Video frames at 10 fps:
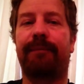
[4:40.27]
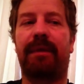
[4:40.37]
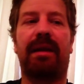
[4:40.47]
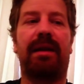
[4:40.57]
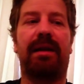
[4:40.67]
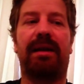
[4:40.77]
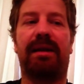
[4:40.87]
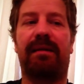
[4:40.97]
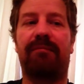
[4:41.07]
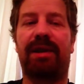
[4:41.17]
The
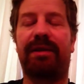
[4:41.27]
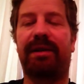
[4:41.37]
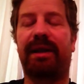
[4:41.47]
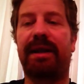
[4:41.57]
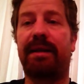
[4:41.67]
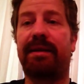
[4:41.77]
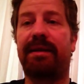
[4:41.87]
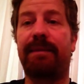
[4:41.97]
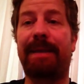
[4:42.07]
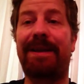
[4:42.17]
other thing
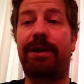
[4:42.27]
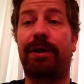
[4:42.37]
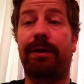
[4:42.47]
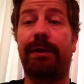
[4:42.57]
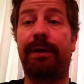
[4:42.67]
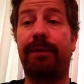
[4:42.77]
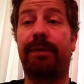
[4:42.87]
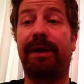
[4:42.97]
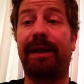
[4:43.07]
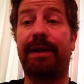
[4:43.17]
is make sure you
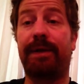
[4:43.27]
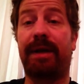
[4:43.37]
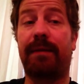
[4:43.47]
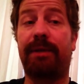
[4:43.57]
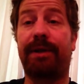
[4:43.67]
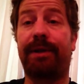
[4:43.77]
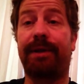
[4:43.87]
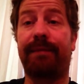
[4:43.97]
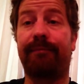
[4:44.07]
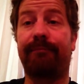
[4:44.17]
clean your
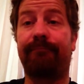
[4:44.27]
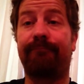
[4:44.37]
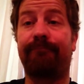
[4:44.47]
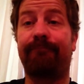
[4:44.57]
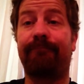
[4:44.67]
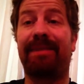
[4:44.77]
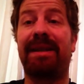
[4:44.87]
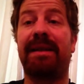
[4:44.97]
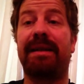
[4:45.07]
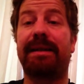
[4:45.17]
airbrushes.
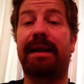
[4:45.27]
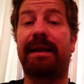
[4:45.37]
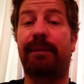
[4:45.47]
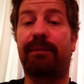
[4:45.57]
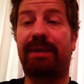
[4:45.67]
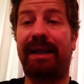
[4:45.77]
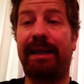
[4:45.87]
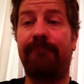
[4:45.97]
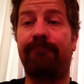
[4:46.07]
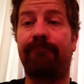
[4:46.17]
Gotta keep them
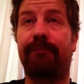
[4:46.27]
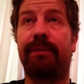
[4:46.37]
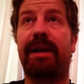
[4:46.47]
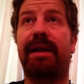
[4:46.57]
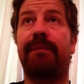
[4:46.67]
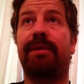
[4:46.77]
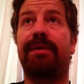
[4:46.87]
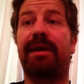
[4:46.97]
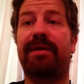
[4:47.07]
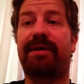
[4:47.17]
clean. Gotta keep those
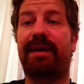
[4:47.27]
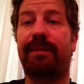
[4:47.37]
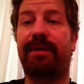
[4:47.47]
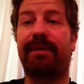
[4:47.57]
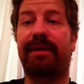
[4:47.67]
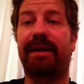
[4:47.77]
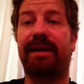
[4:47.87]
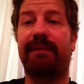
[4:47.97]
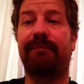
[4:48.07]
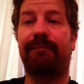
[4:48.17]
nozzle tips
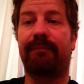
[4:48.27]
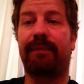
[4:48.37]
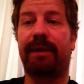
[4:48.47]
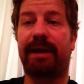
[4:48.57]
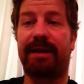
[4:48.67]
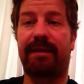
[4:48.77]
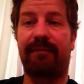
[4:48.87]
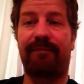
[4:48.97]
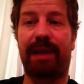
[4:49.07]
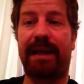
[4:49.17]
clean, because
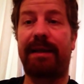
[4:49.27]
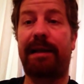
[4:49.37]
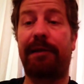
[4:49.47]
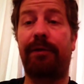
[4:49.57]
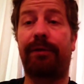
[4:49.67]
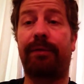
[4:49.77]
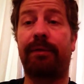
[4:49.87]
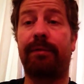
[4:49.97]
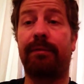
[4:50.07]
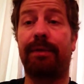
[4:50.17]
paint can't go
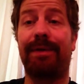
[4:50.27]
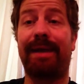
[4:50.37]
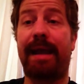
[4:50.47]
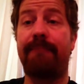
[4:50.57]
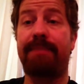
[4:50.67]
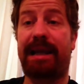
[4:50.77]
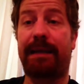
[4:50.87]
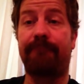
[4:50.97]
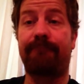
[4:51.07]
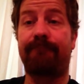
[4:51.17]
through. You can't make
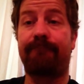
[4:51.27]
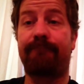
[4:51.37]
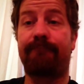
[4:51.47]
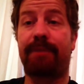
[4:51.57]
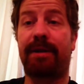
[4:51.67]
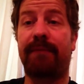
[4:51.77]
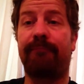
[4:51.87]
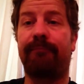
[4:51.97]
it. Alright?